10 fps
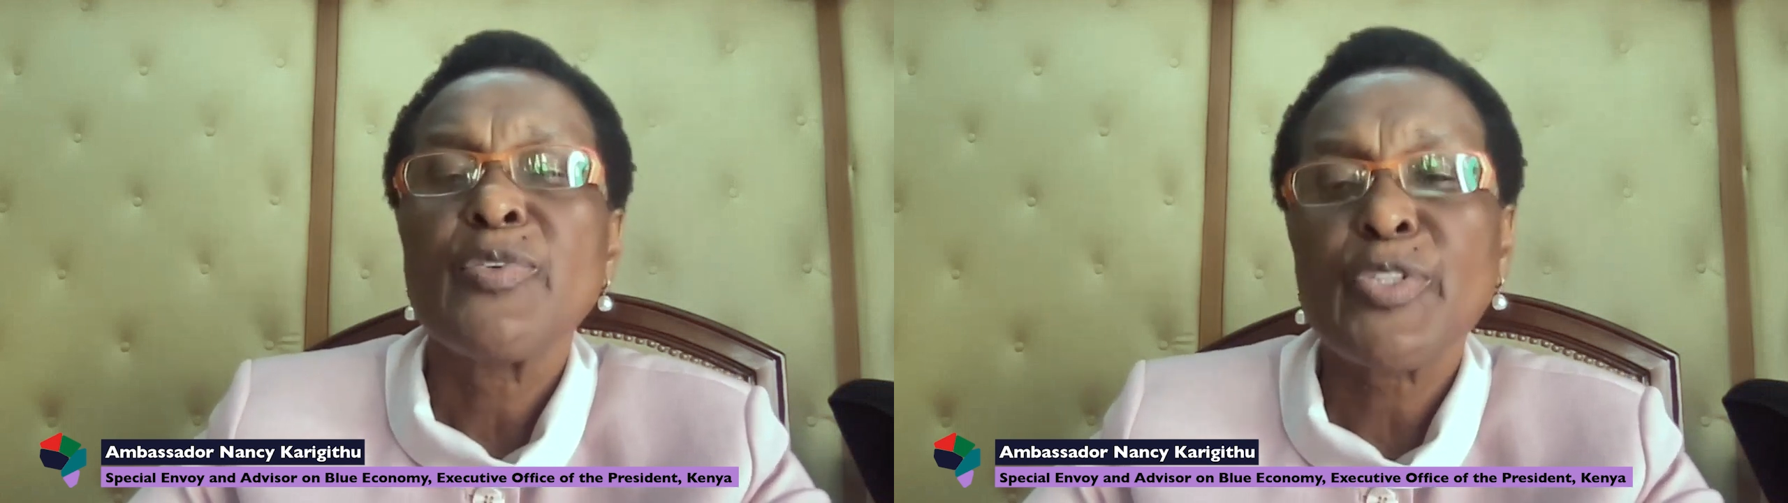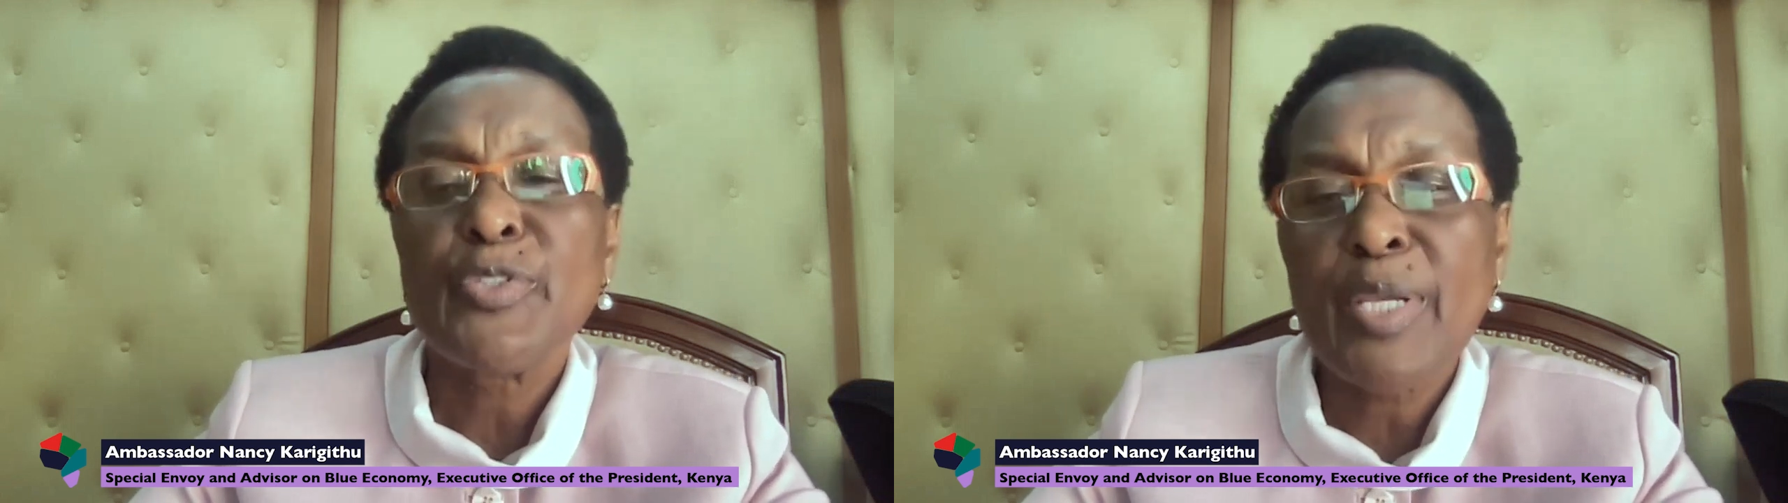
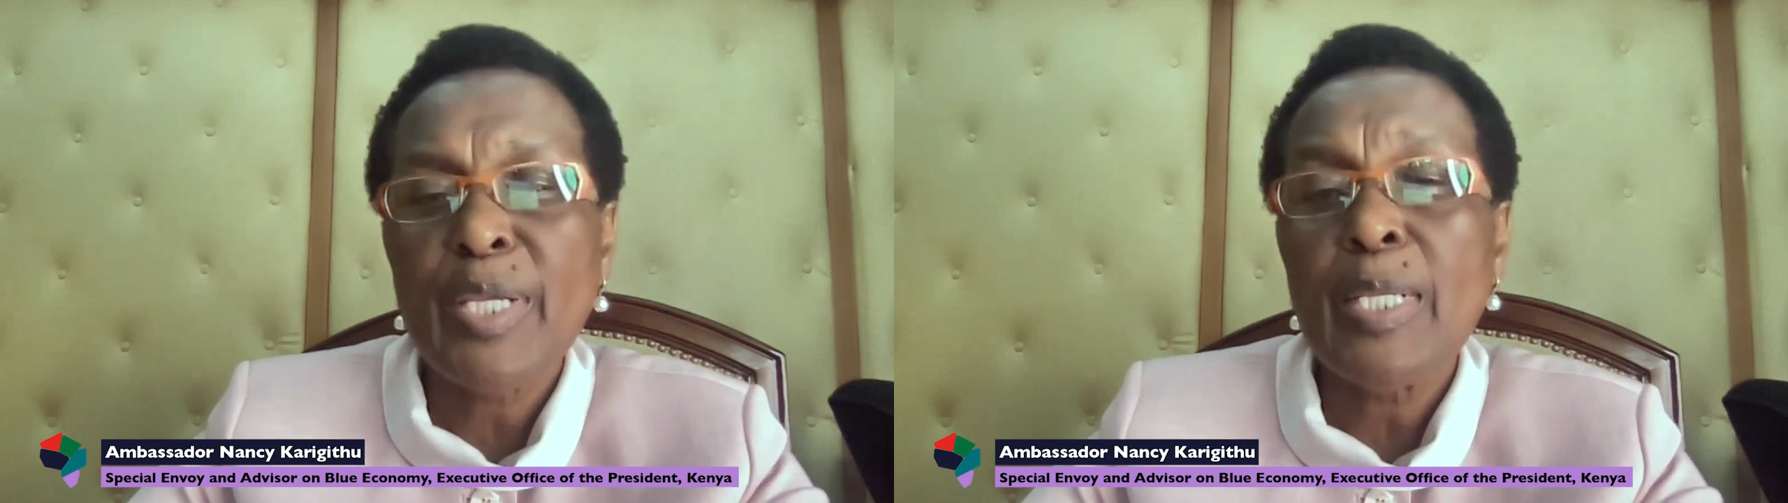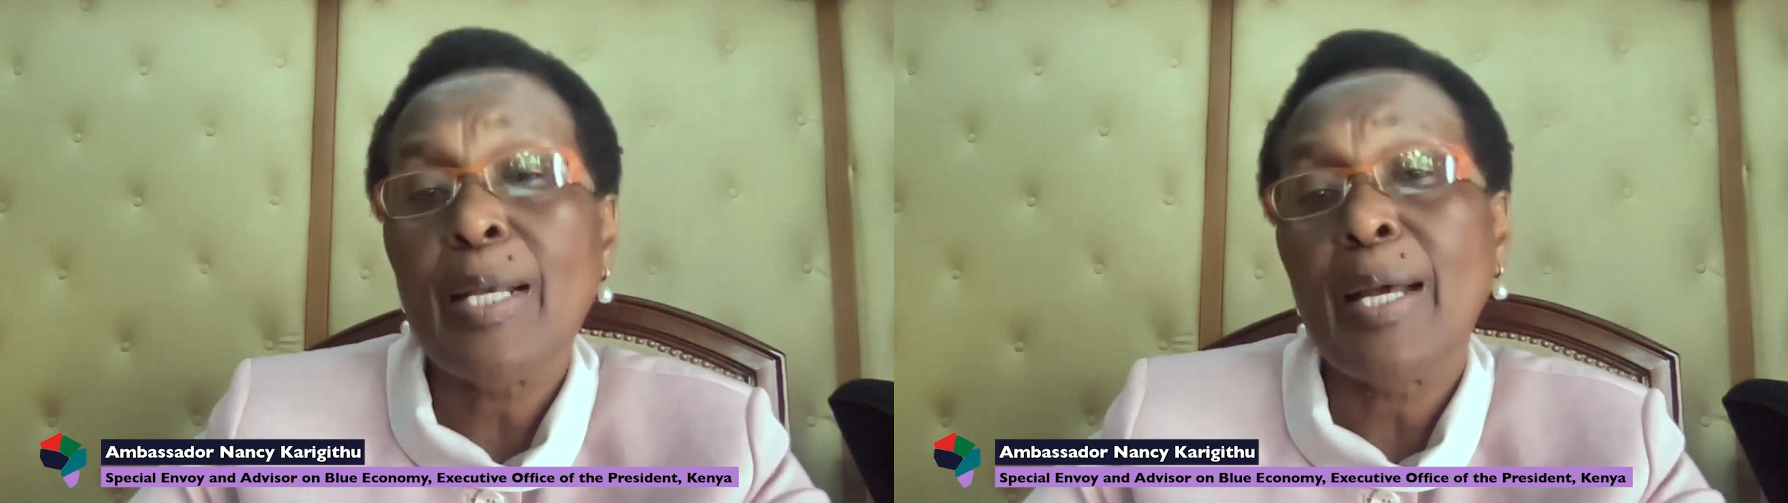
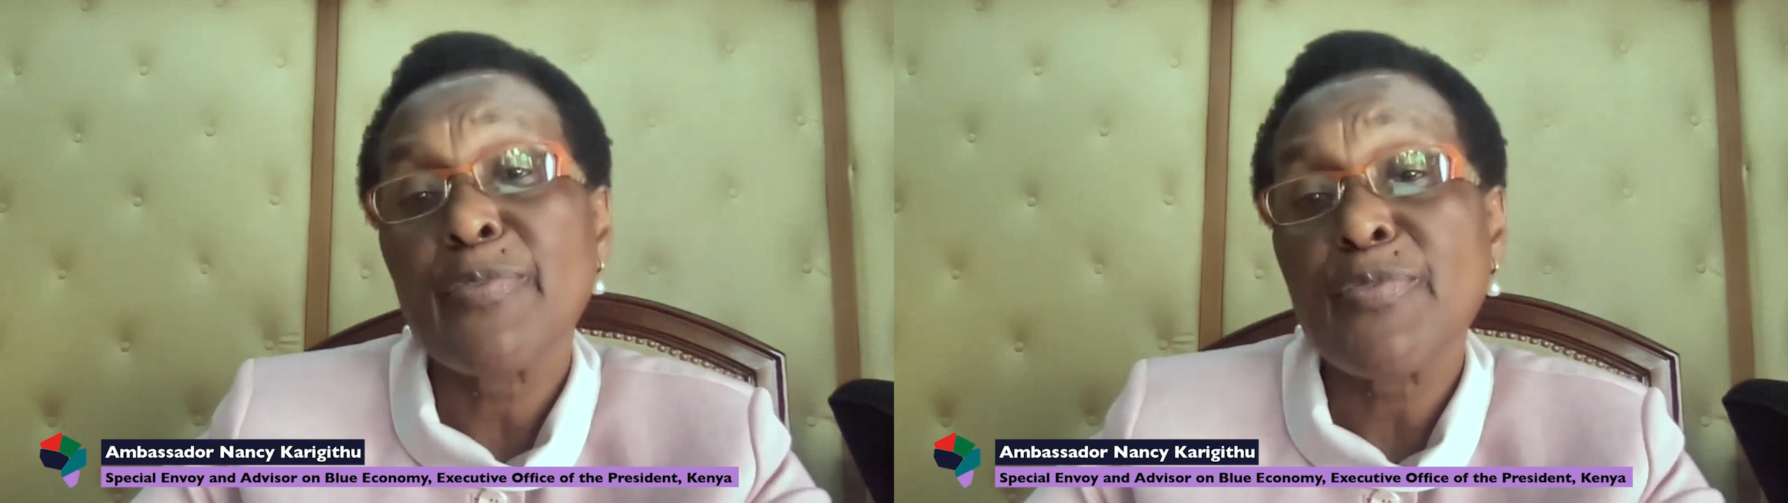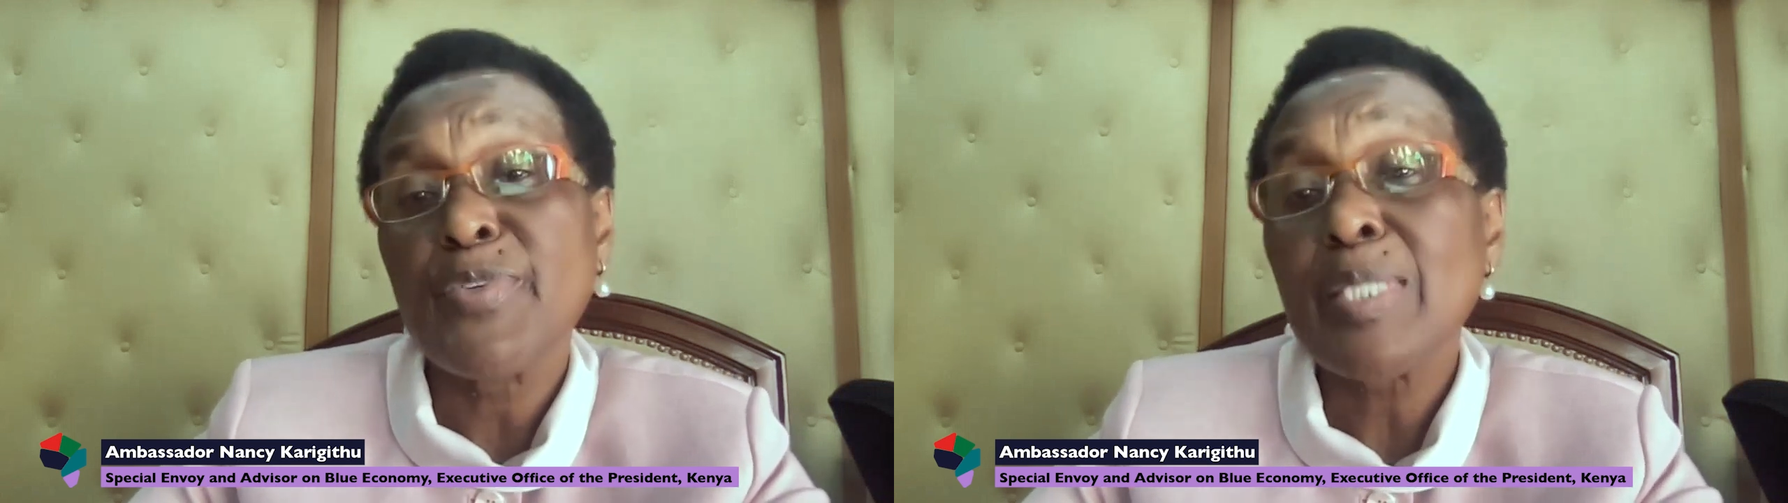Retraining
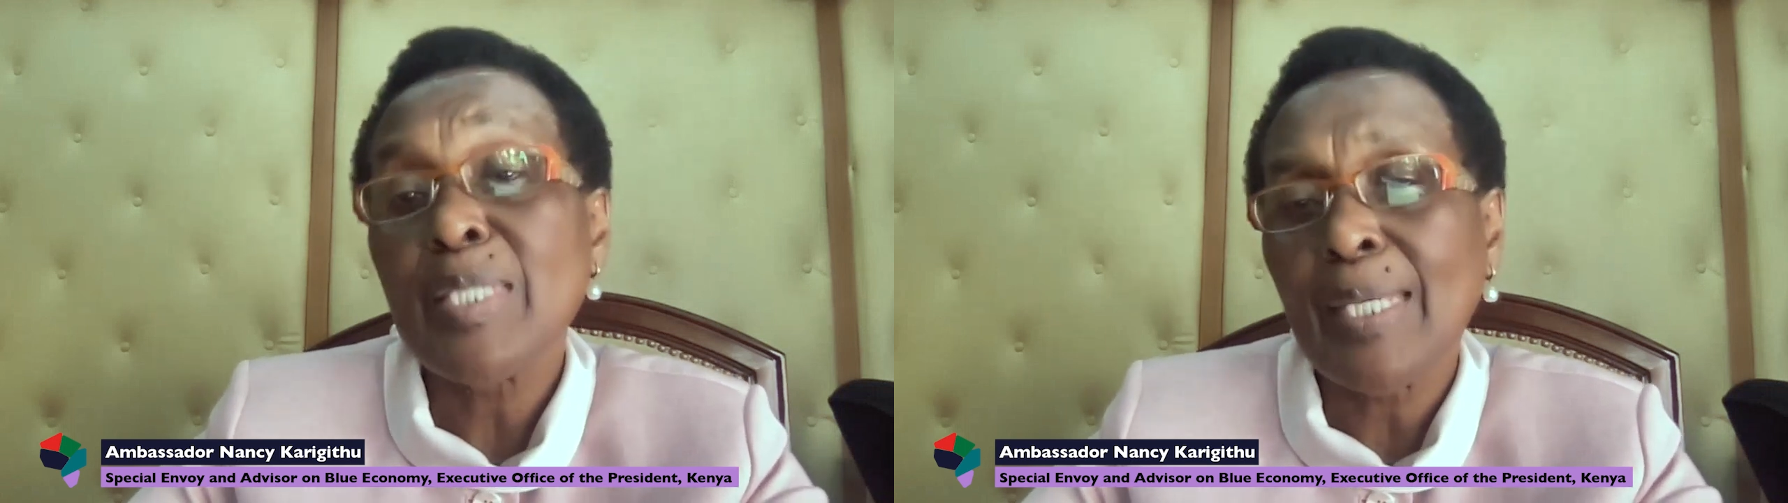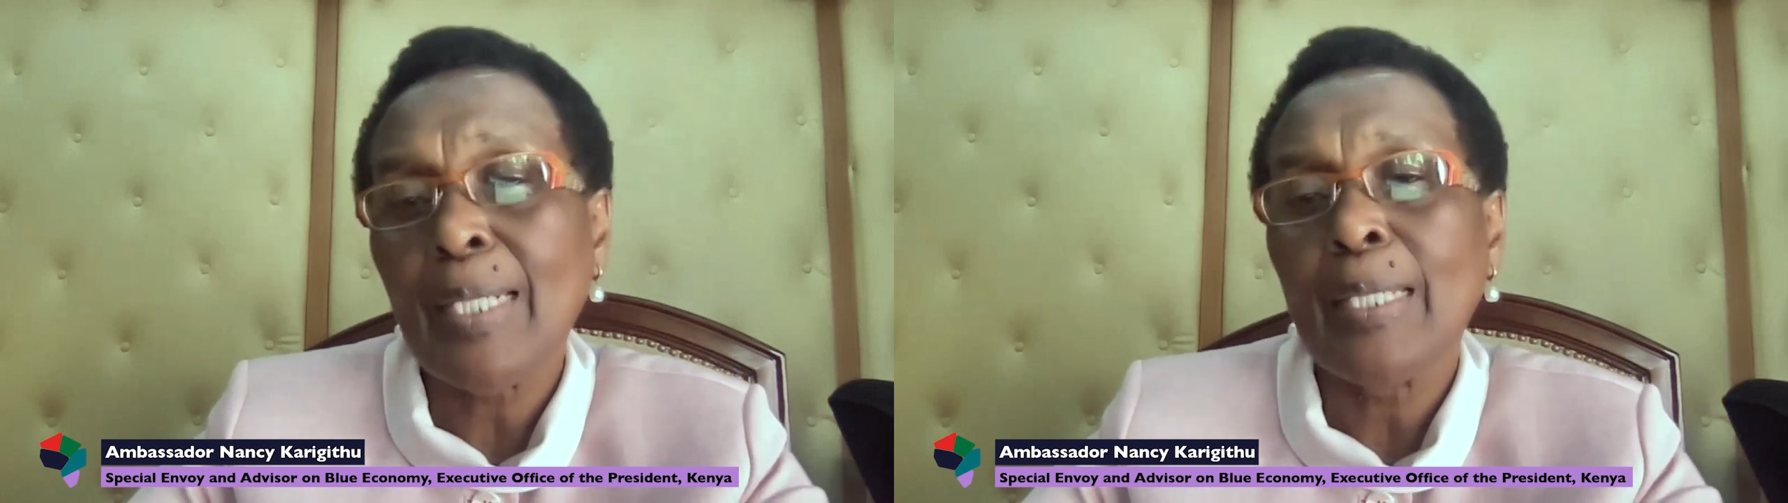and
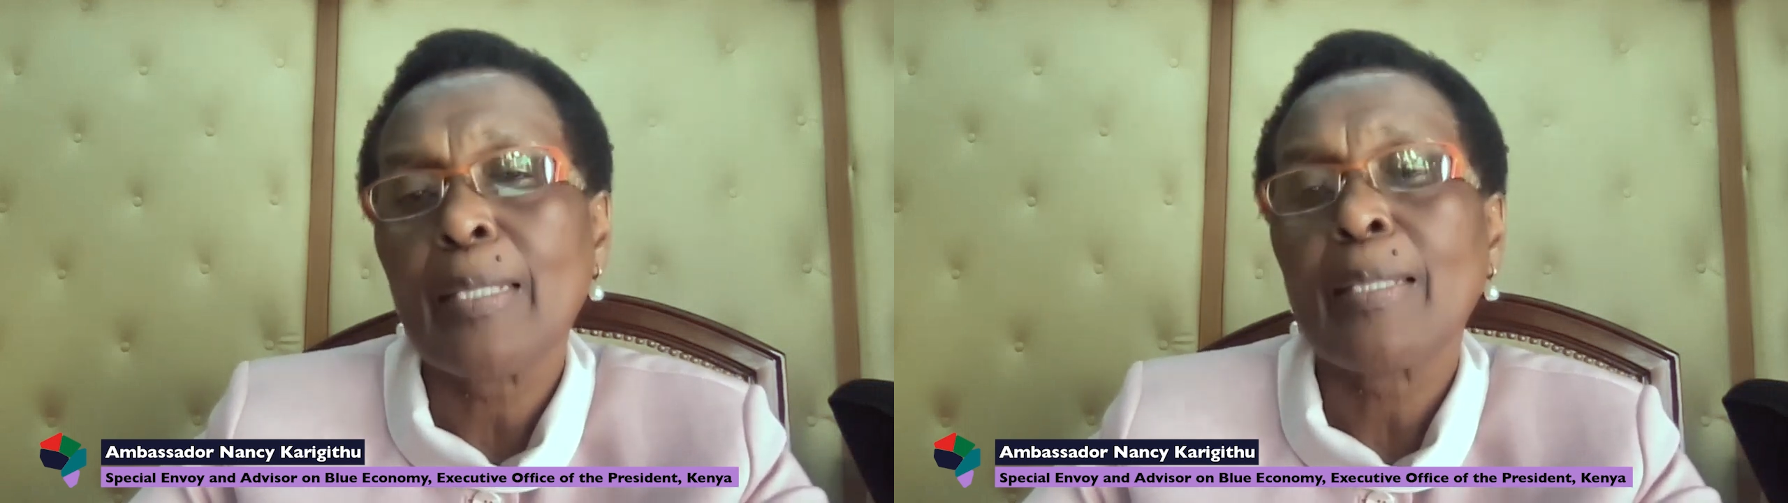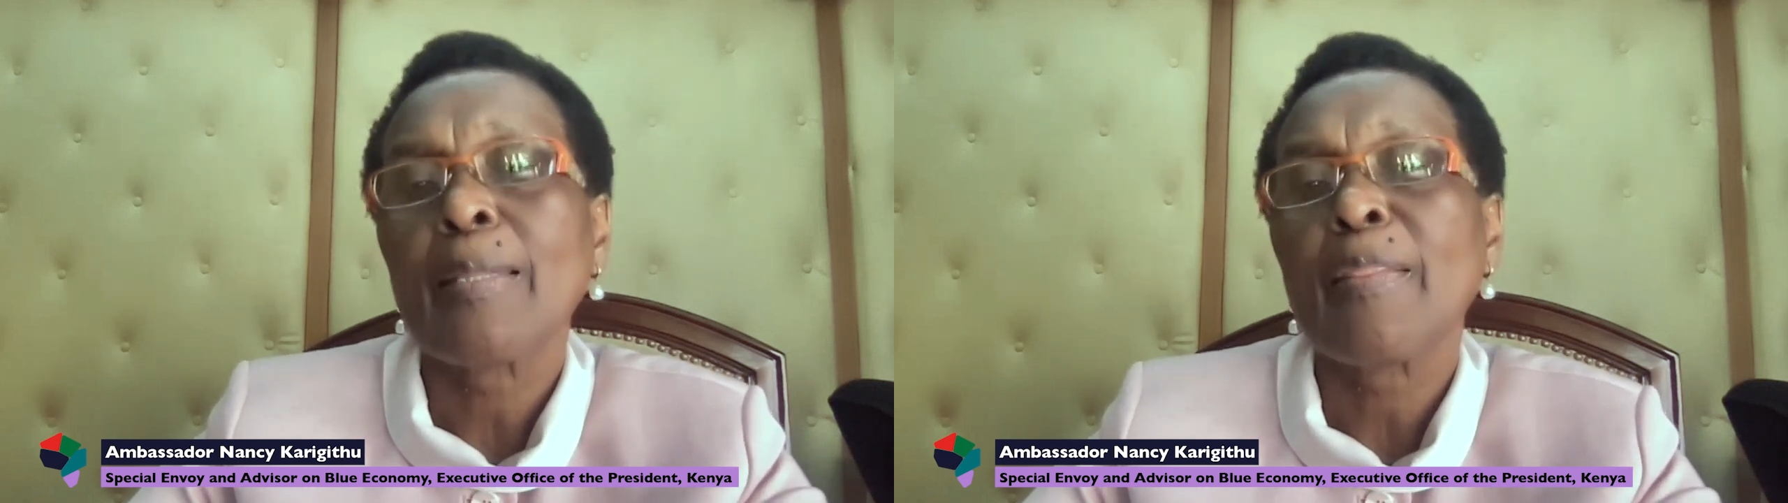
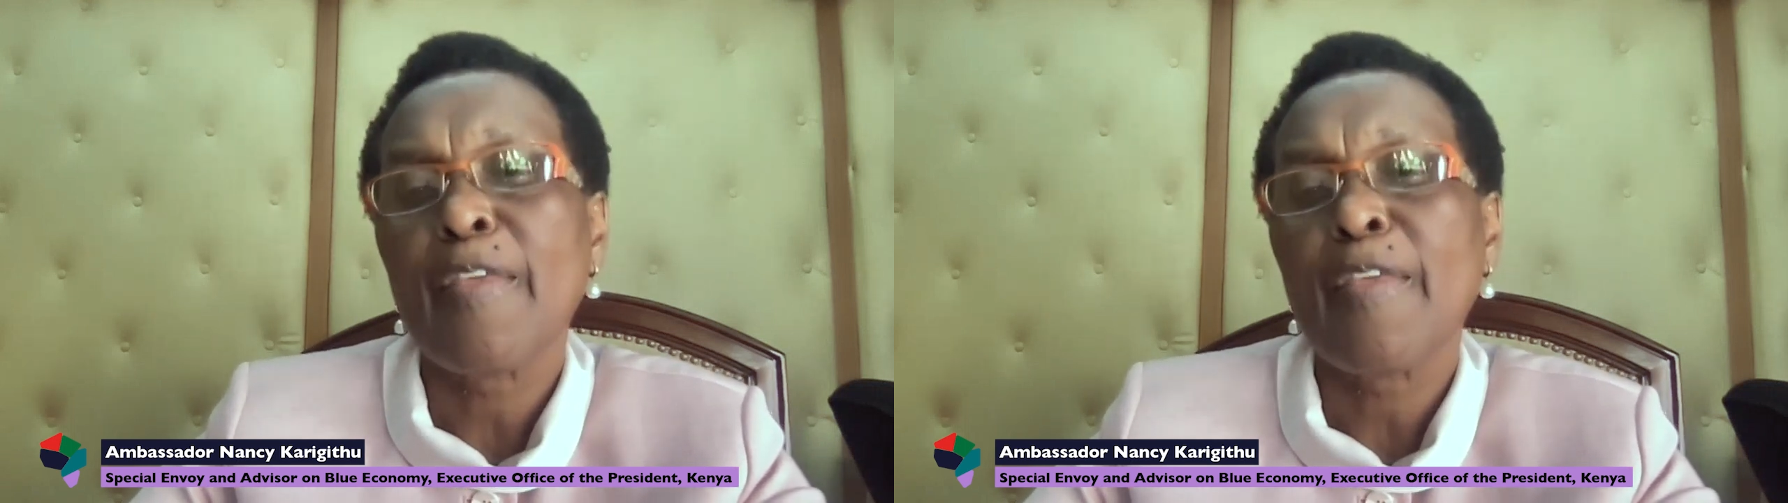reskilling,